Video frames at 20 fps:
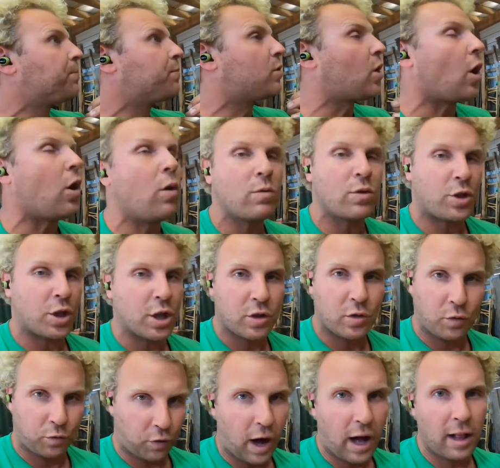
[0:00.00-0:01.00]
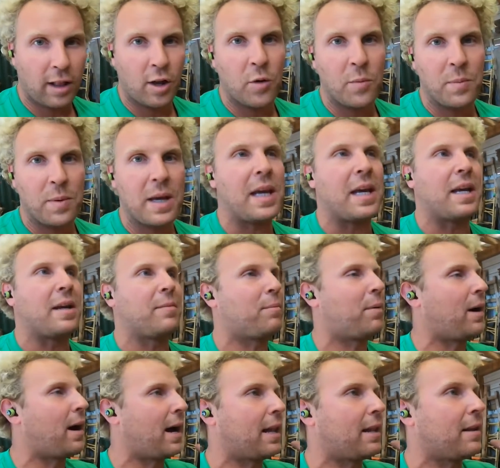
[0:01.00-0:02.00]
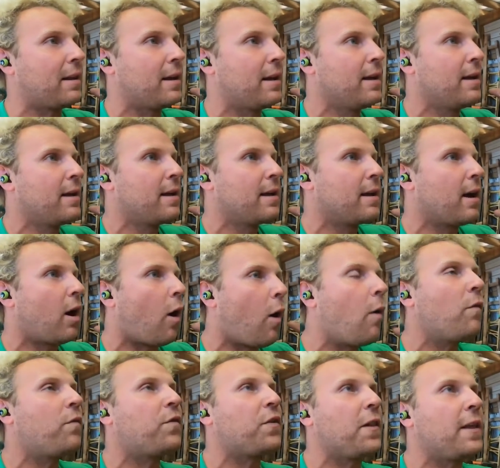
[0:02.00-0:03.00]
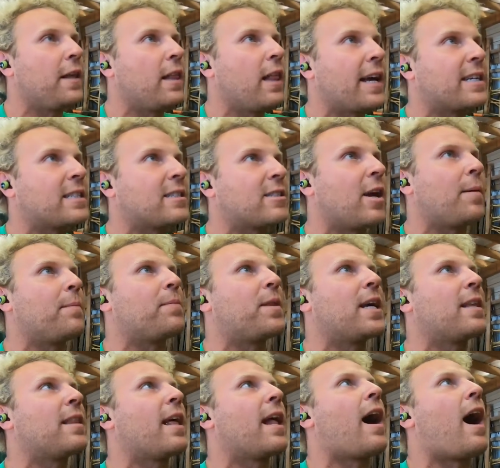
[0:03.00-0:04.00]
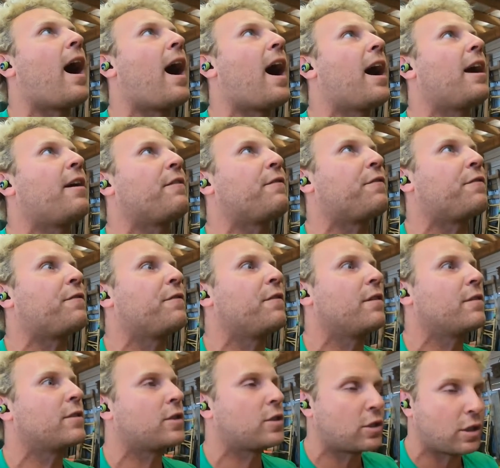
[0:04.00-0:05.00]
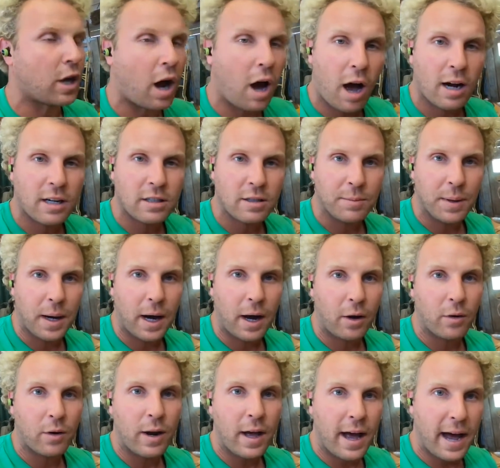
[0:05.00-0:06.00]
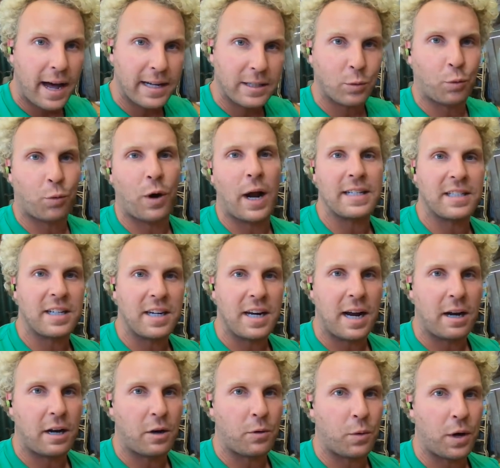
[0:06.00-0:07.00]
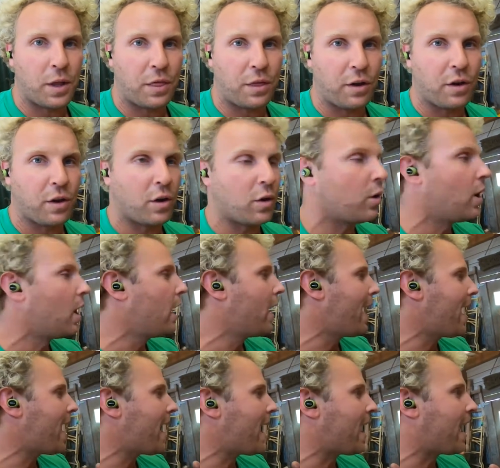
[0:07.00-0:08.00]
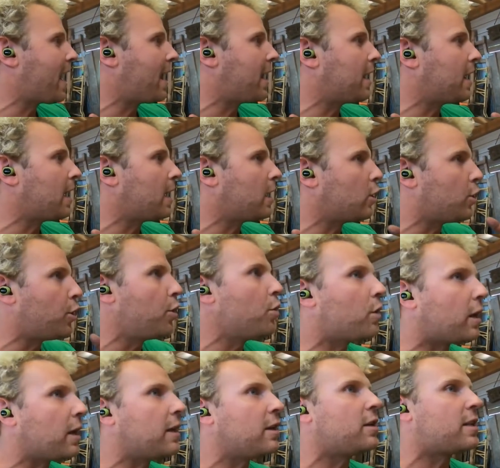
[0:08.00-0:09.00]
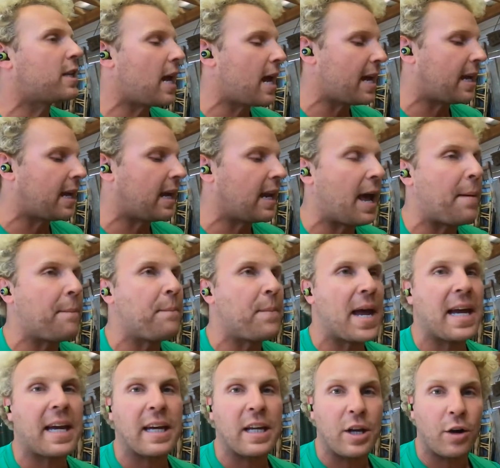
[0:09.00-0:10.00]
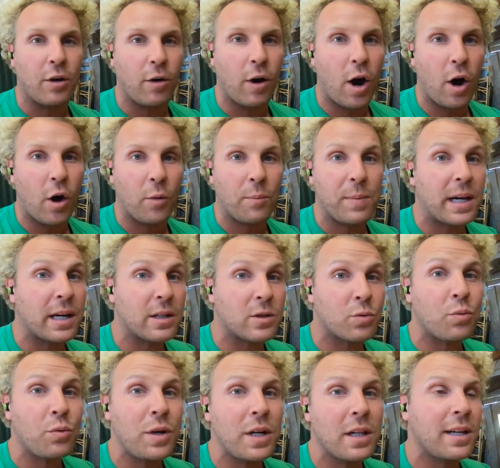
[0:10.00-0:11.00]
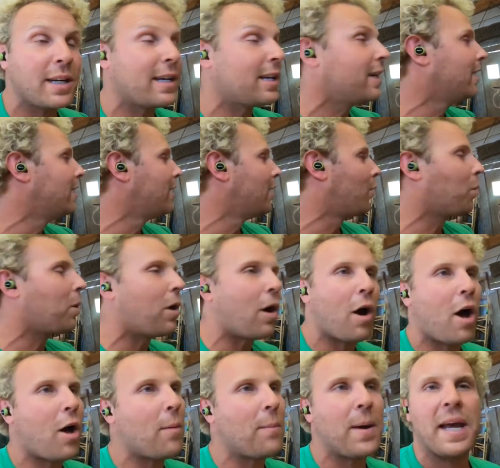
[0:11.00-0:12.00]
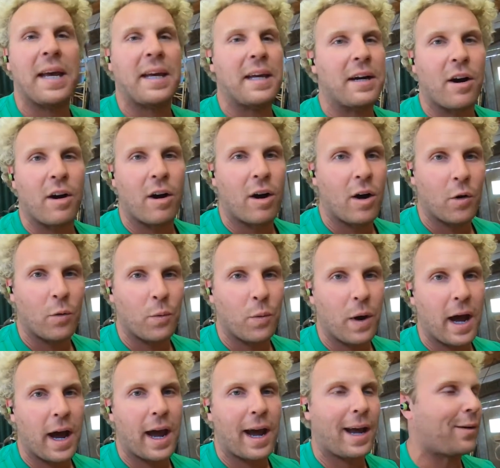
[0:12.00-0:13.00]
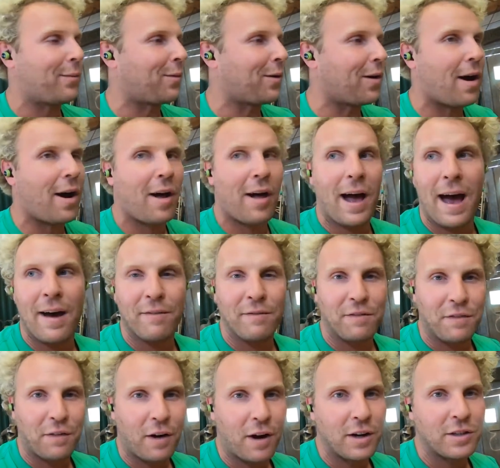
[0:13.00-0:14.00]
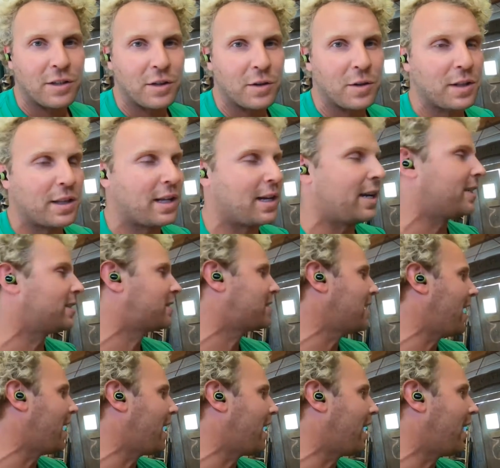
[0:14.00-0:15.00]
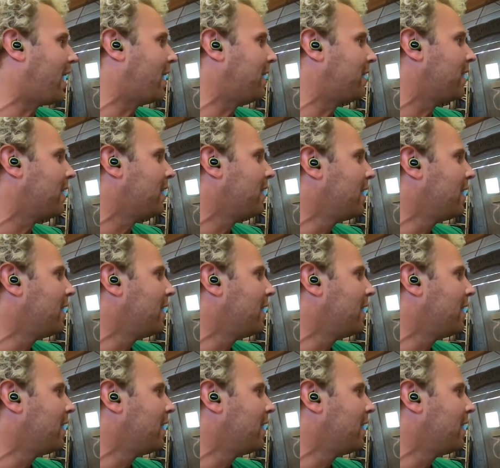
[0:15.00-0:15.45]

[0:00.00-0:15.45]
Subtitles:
don't just follow me, but hopefully like something that I've talked about has resonated with you, and you can take it and make it your own, because really we're all making our own way. We're all having fun doing this, and